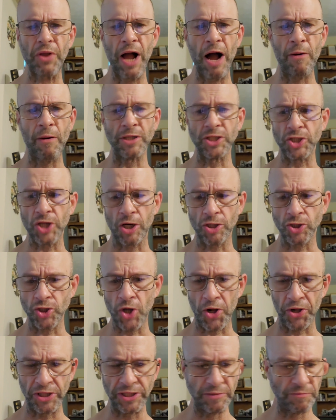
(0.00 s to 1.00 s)
I want dark
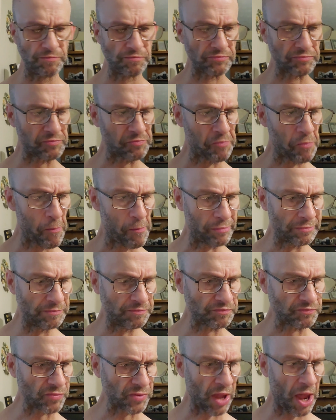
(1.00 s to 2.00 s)
chocolate
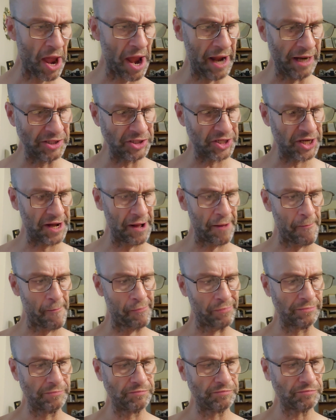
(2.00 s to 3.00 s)
and um,